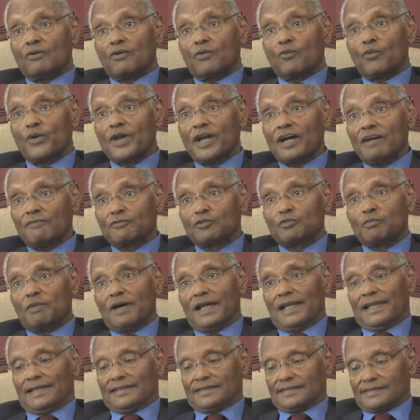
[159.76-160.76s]
we have to
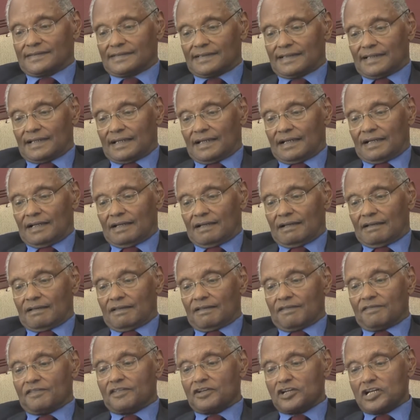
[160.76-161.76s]
balance
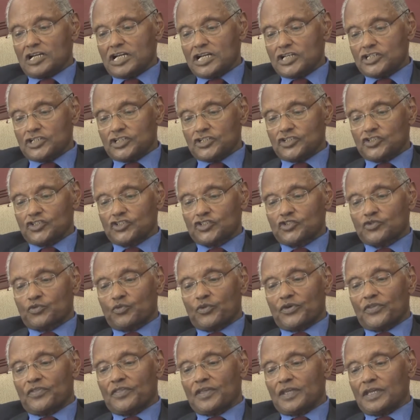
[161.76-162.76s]
the relations
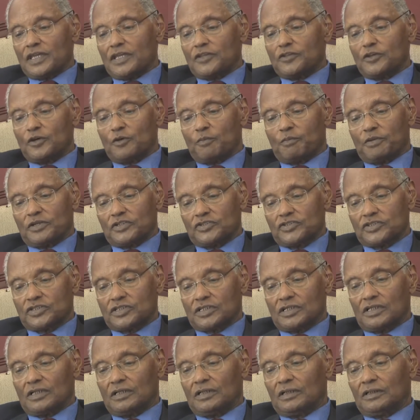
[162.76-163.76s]
with Ethiopia's
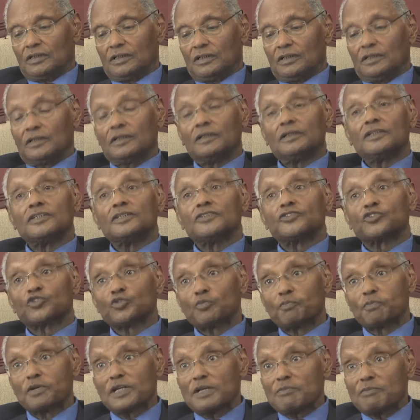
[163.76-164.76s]

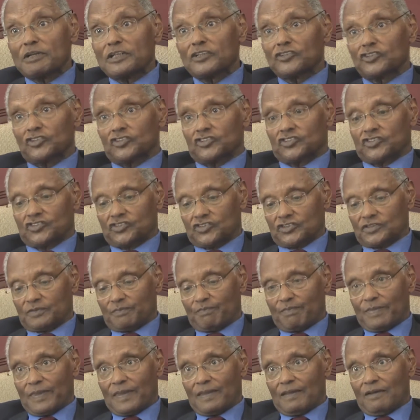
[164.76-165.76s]
supreme interests.
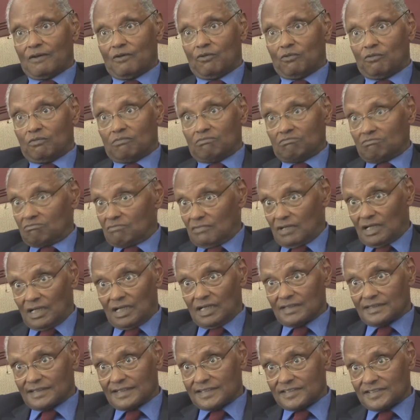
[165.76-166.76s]

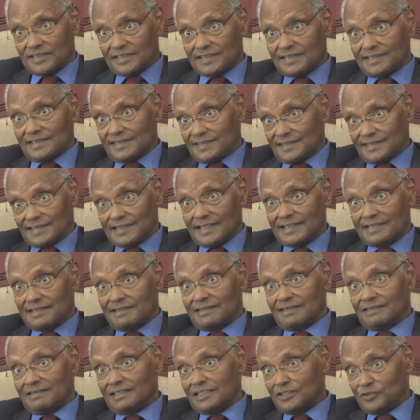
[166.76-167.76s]
As I
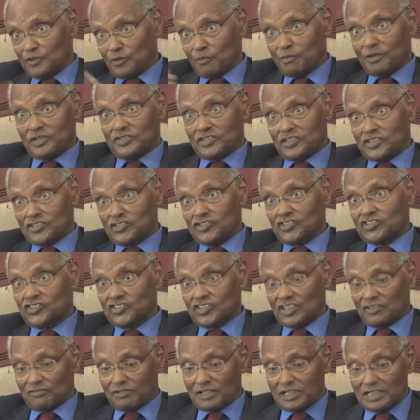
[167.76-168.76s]
stated, Ethiopia's interests
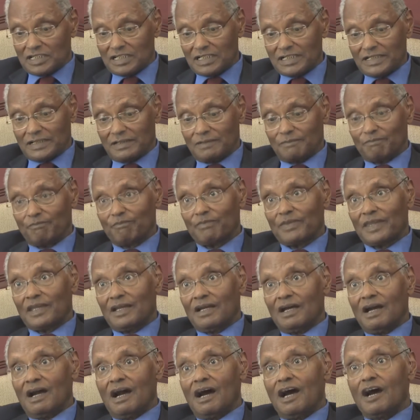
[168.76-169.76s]
are very clear.
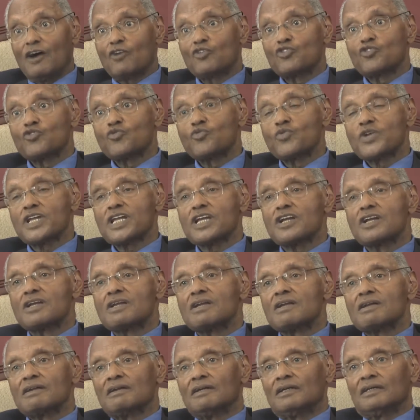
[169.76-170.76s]
How do we
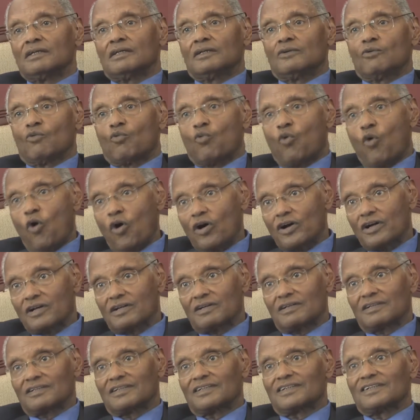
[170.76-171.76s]

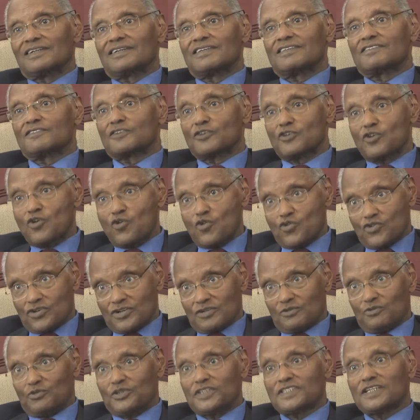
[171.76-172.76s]
walk the road
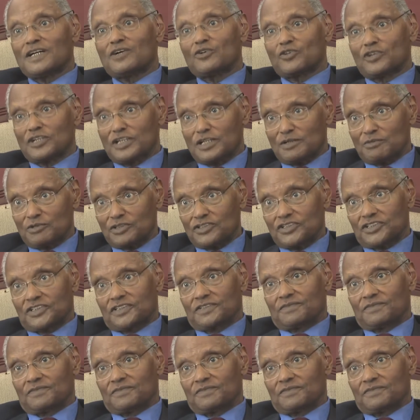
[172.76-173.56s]
with our neighbors?